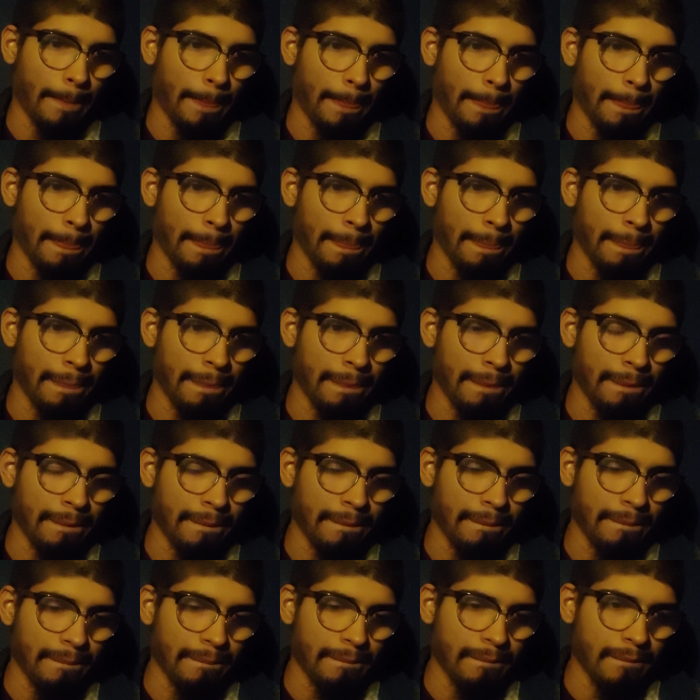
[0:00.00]

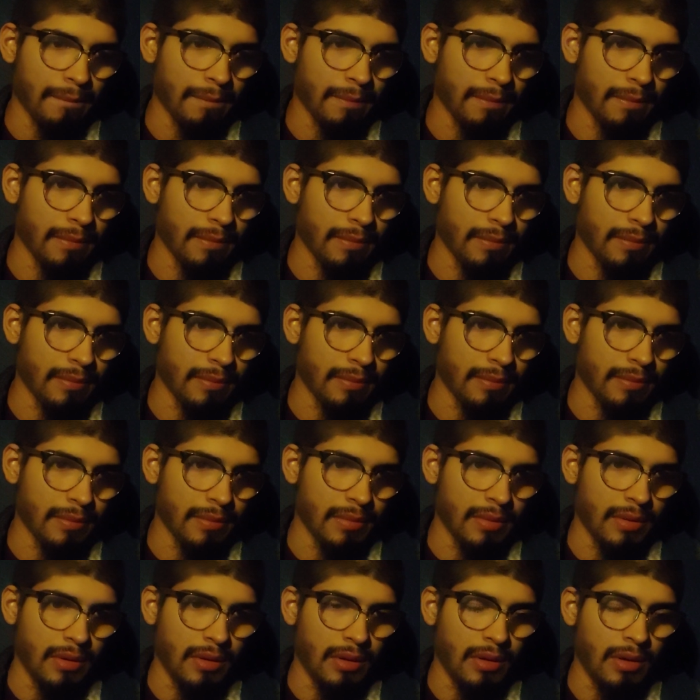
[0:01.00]

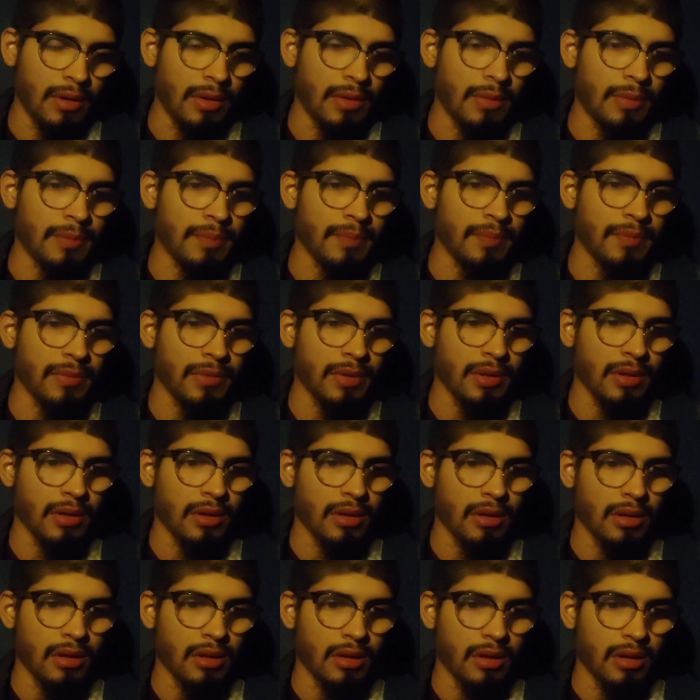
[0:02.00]

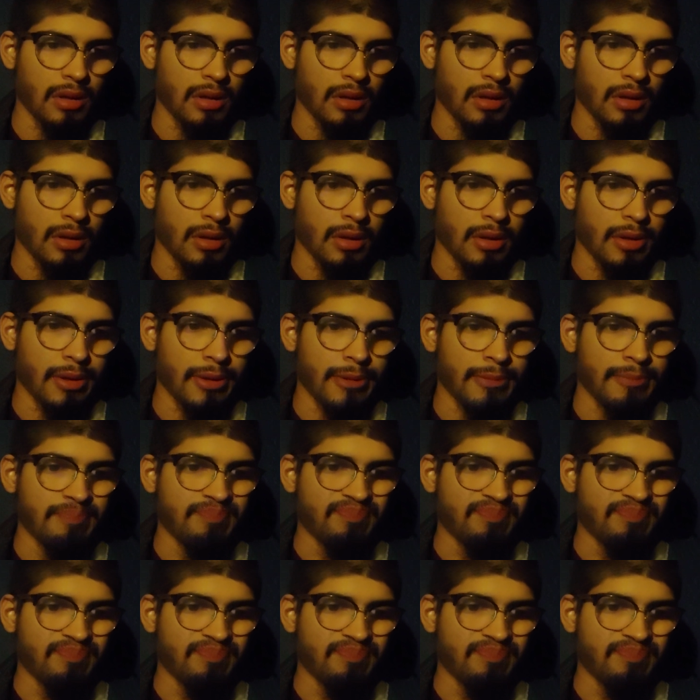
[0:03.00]
Nobody speaks.